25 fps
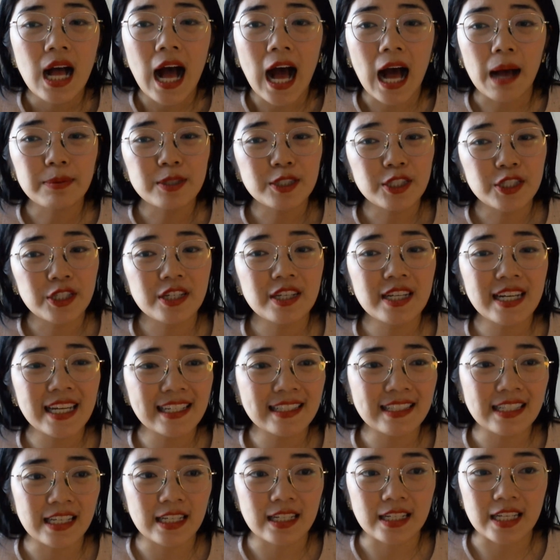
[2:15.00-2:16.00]

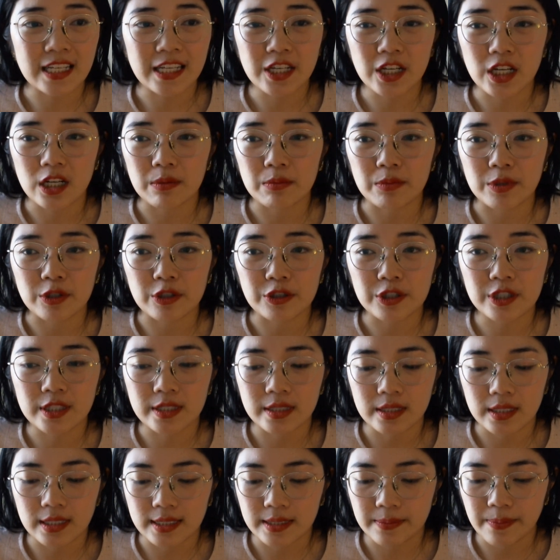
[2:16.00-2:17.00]
Opportunities in
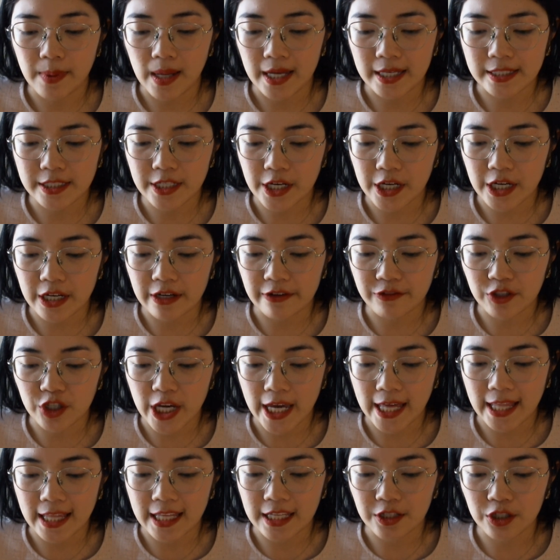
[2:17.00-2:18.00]
e-commerce despite tariff
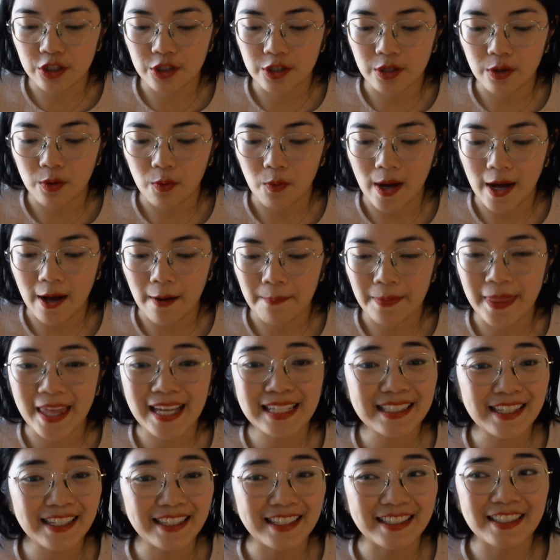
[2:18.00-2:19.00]
challenge. Wow,
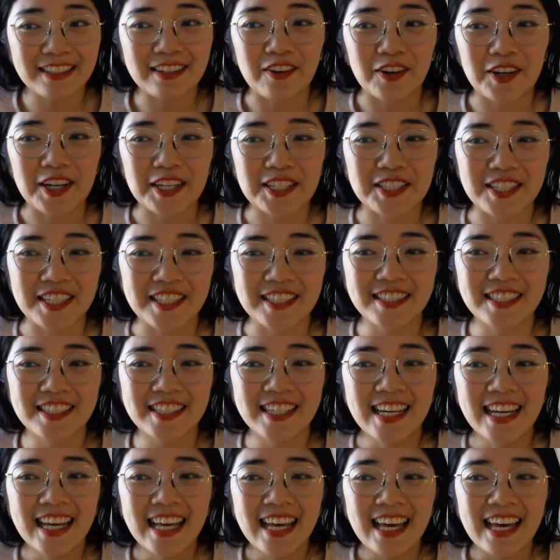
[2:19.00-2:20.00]
that's a good question.
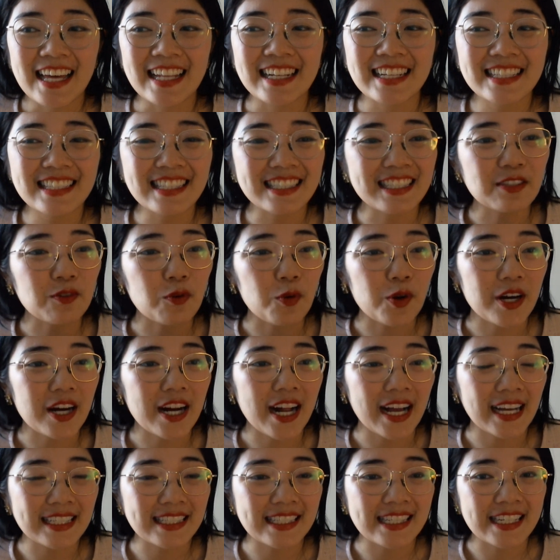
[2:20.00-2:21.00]
And this is where
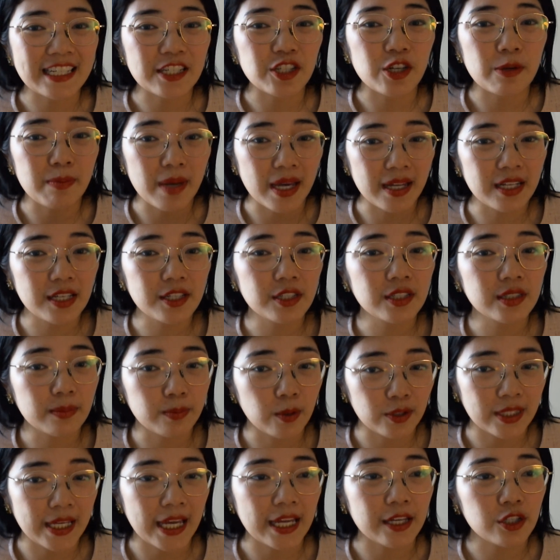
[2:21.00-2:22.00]
I see tremendous
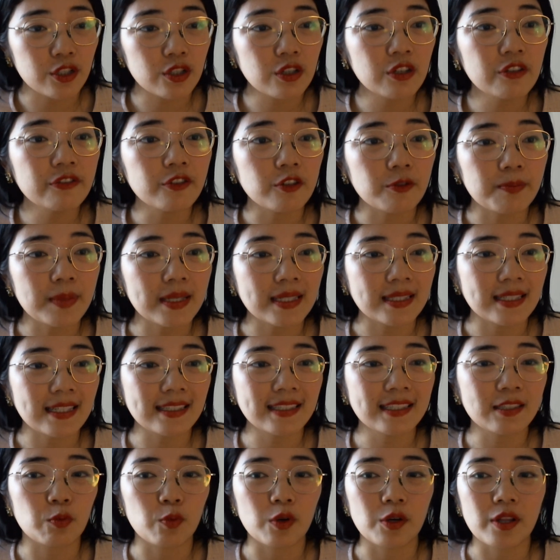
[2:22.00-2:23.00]
potential for
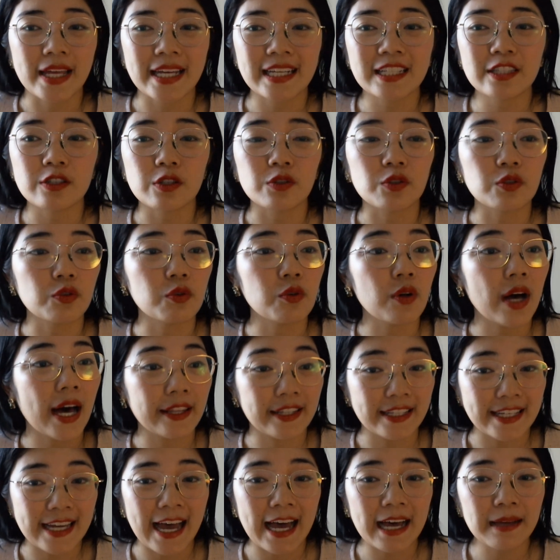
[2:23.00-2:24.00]
business willing to
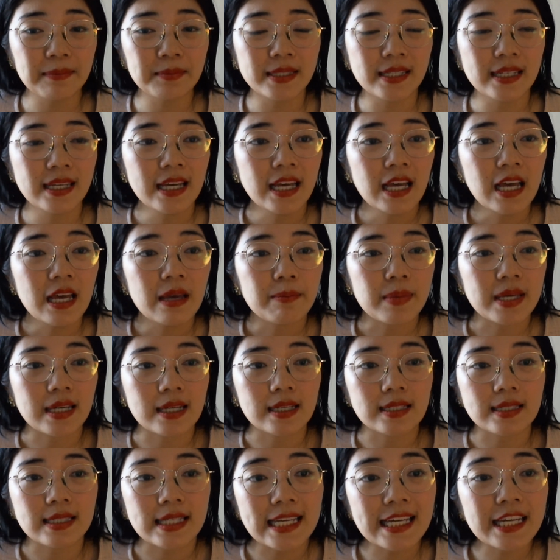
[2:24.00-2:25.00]
adapt
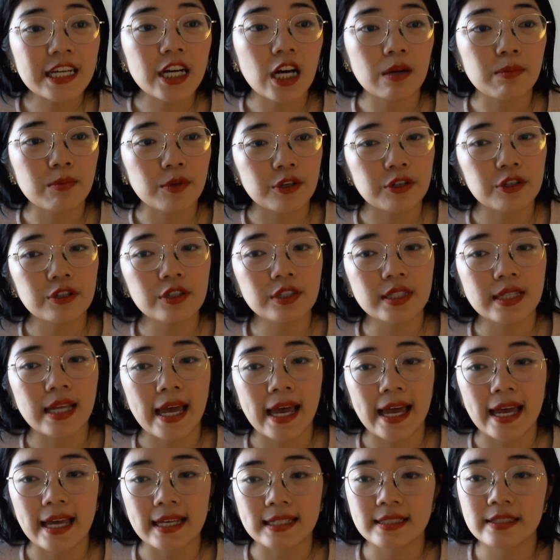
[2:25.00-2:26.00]
because e-commerce
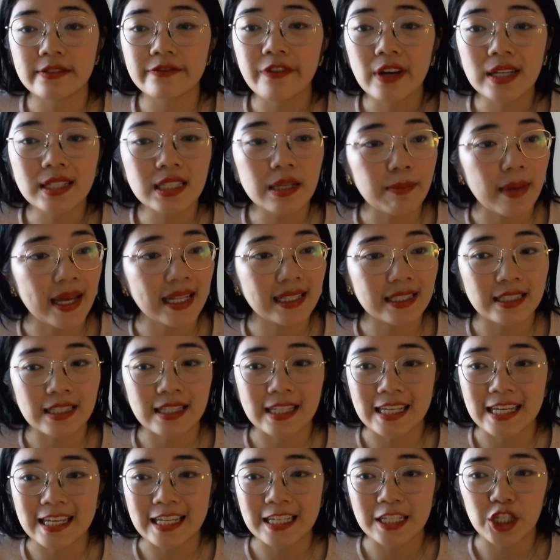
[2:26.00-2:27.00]
has
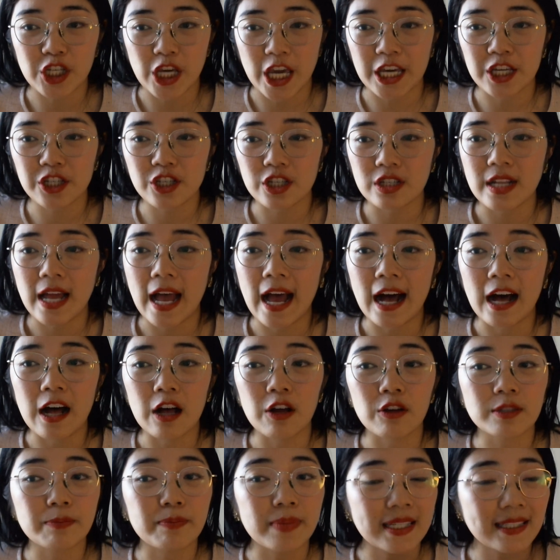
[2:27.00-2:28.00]
fundamentally changed
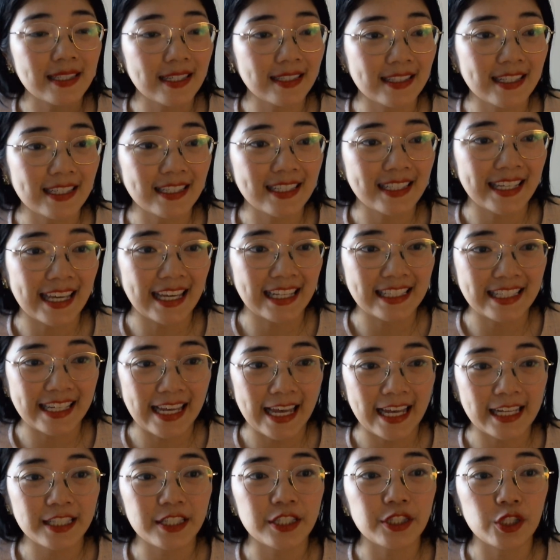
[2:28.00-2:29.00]
how businesses can
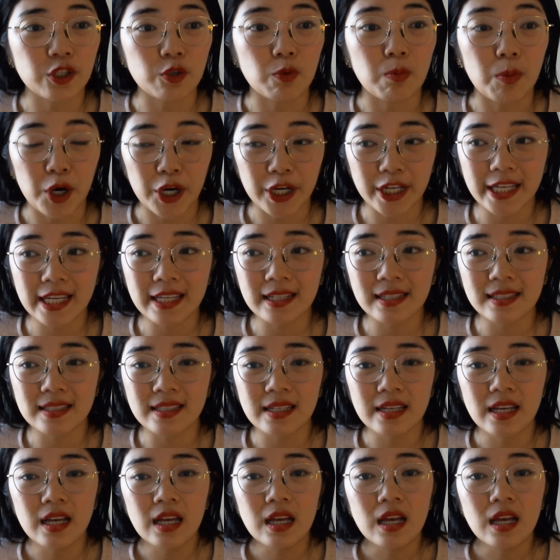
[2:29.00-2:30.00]
test new markets.
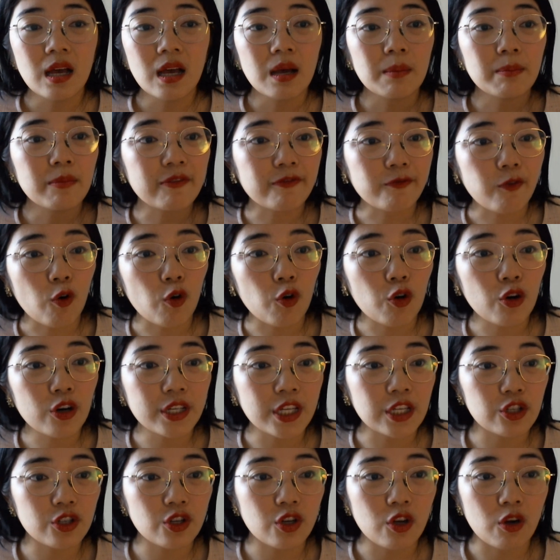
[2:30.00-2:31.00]
Before
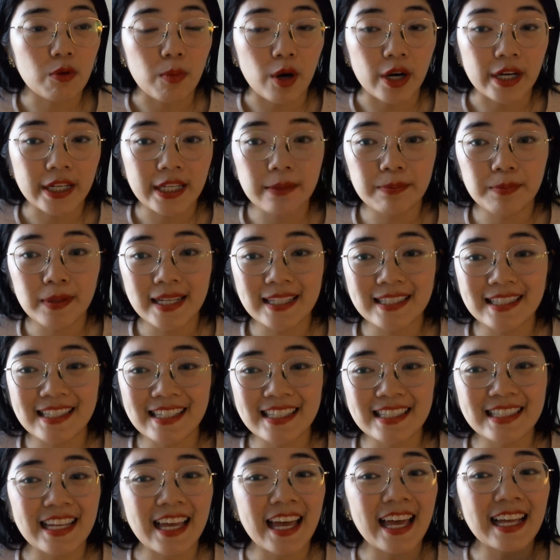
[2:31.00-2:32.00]
digital
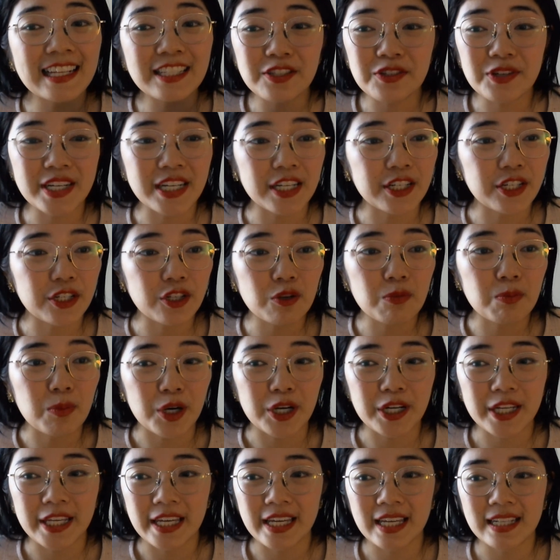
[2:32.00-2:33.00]
marketplaces, entering a new
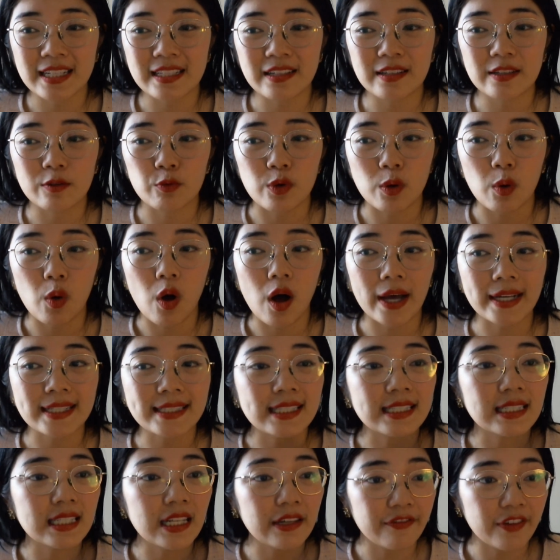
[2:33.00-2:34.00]
market requires
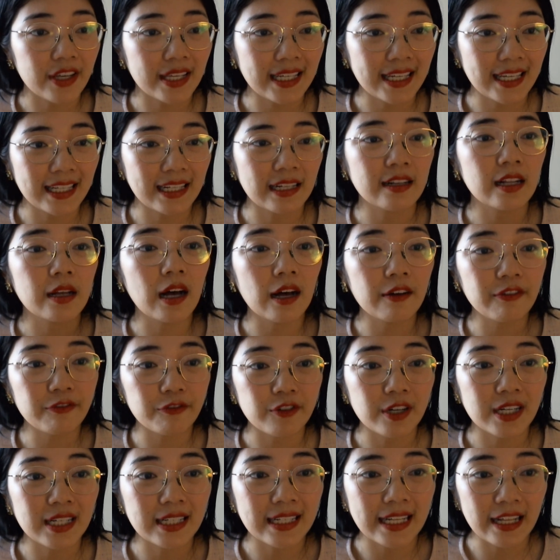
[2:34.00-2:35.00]
significant
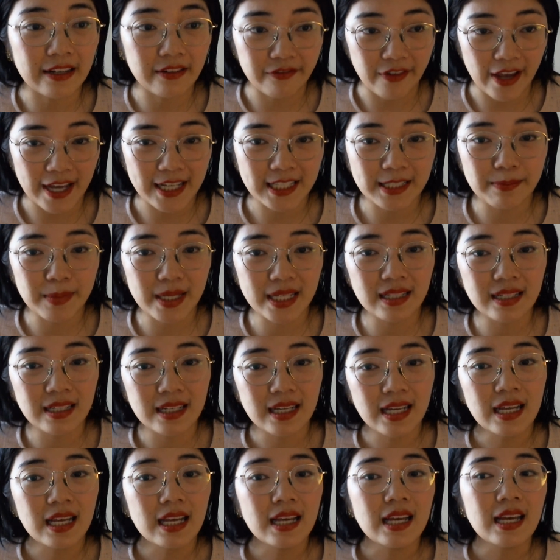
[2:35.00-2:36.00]
upfront investment.
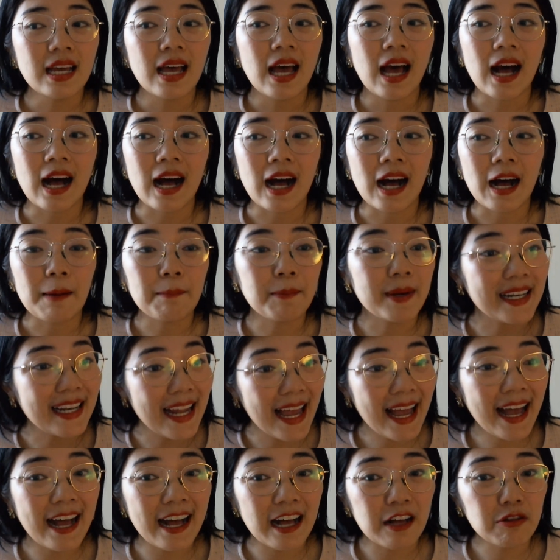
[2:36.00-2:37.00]
But
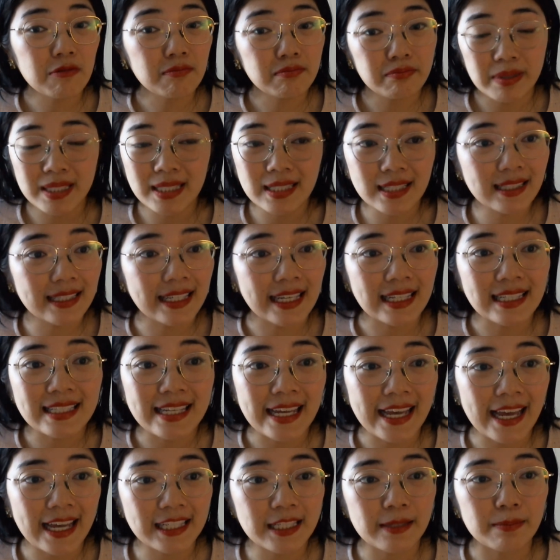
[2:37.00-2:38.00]
now, business can
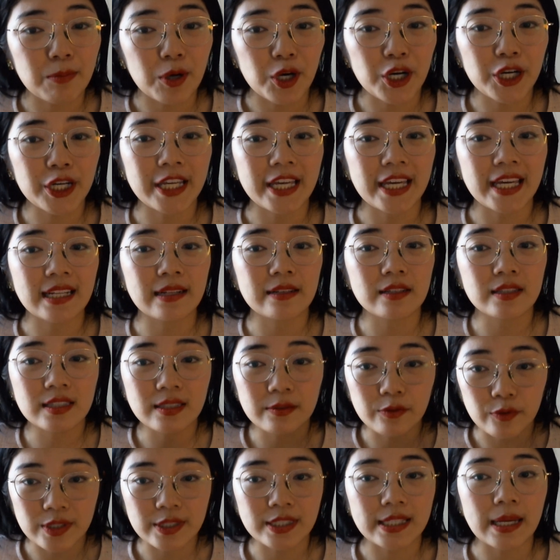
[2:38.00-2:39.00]
test market
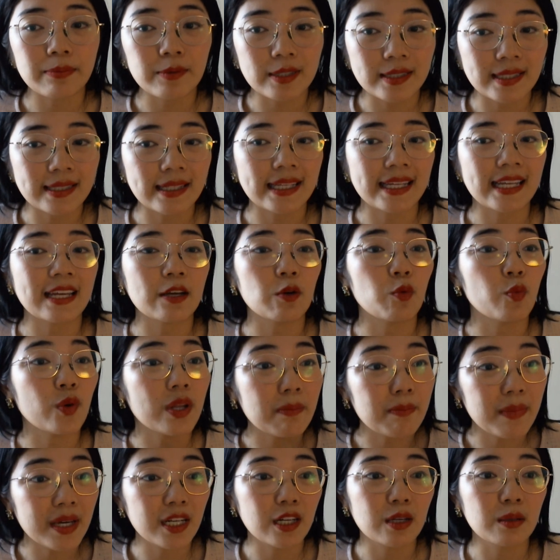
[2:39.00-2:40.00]
perceptively with
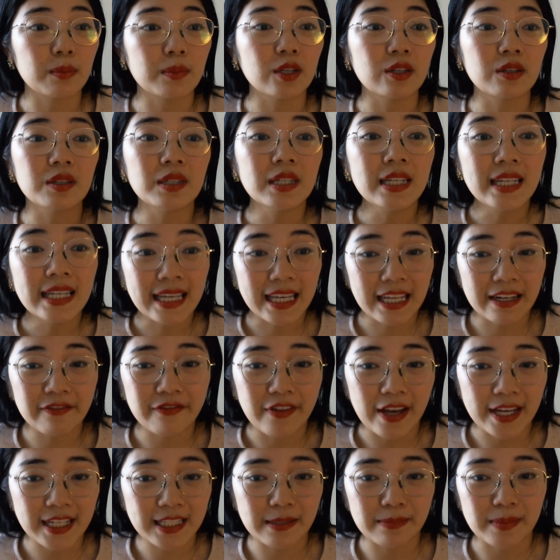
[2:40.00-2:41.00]
minimal
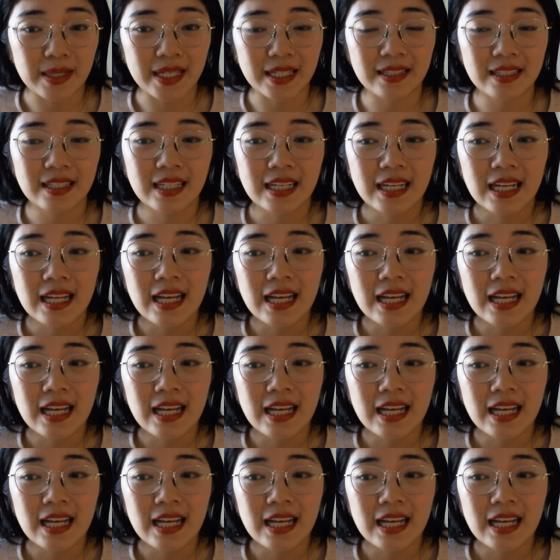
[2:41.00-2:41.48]
investment.